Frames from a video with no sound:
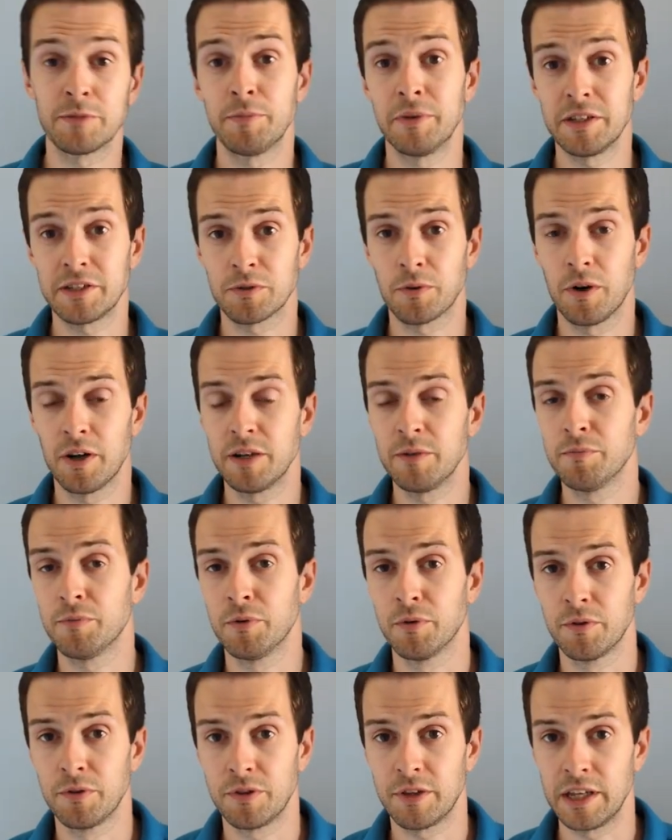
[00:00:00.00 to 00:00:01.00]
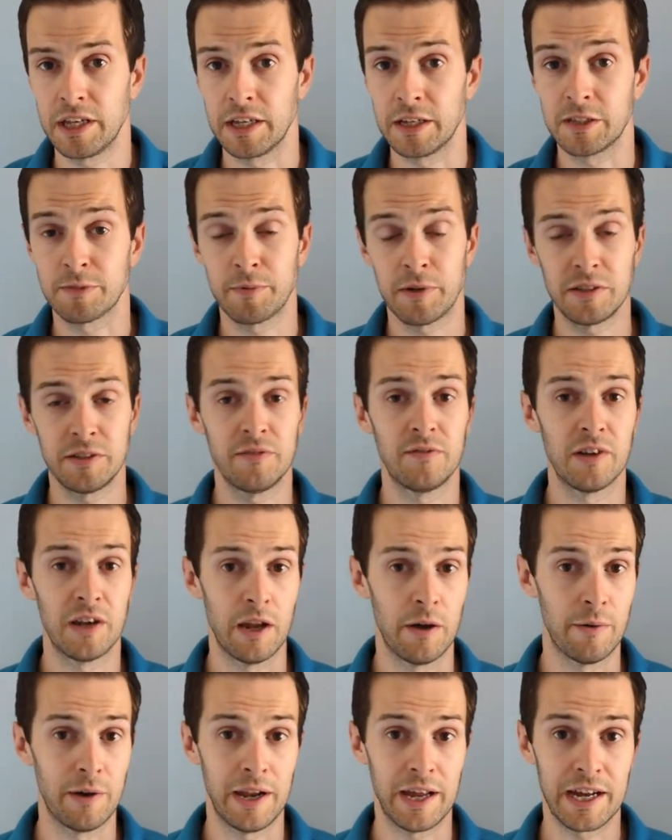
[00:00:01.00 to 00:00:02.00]
but it's quite an important thing, especially for
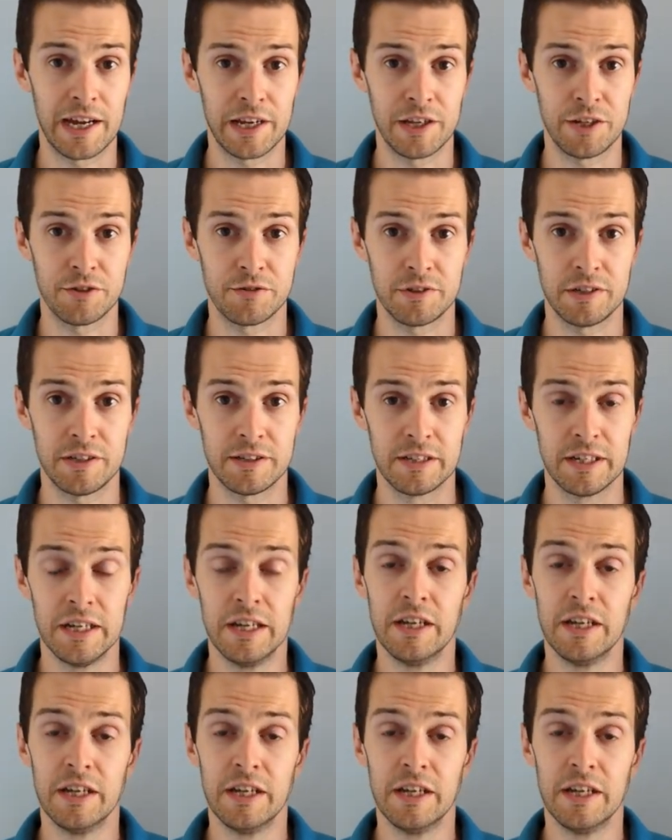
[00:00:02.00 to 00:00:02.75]
lower leg injuries.